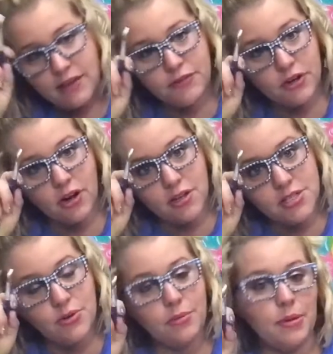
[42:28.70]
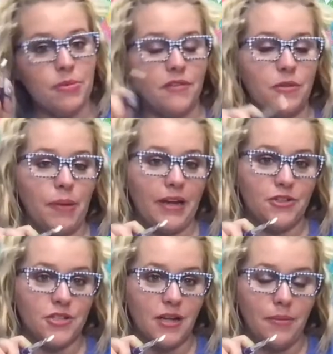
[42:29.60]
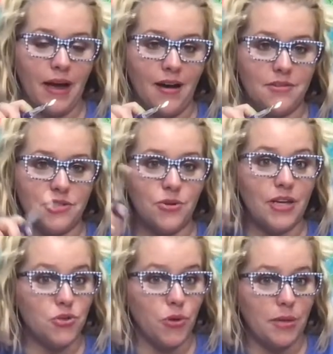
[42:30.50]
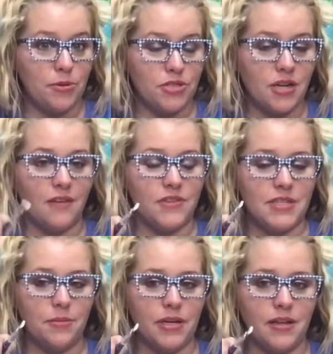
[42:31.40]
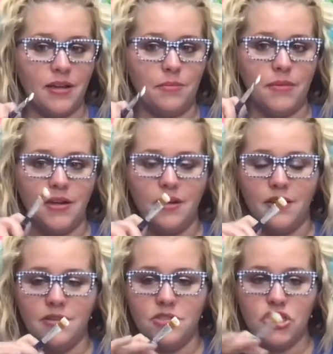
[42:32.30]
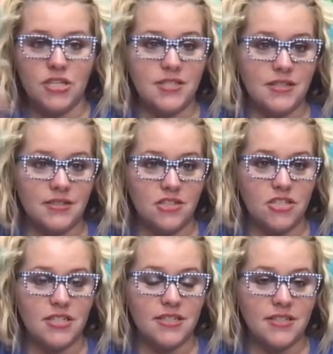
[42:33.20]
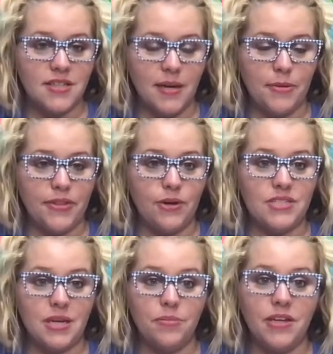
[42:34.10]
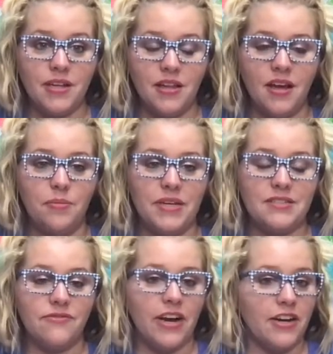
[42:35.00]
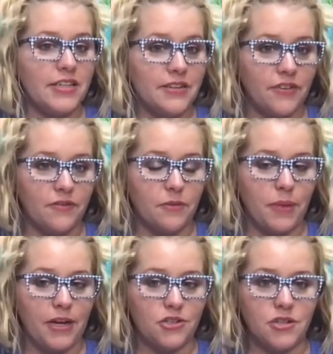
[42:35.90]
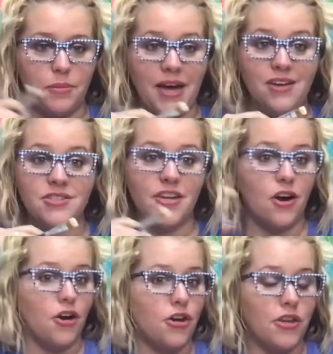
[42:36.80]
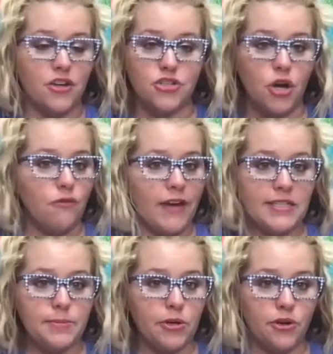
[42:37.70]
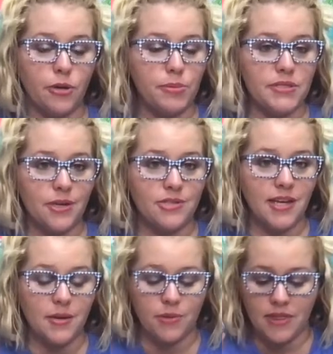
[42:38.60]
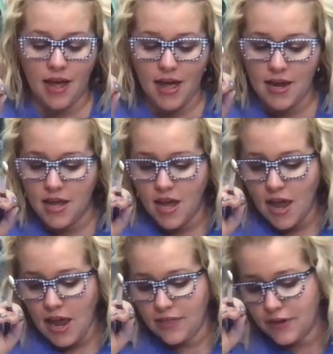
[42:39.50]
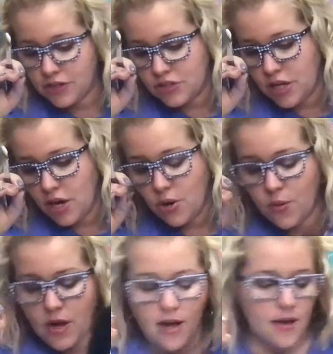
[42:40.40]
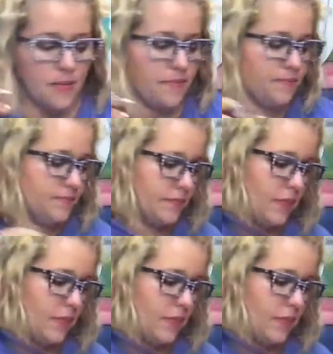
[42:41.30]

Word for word: if you're also a member of the Painters Clubhouse, you get twenty percent off the template club. Just a just a disclaimer though, Template Club is very different from Painters Clubhouse. There are there's no Facebook group associated with that, and there's no um,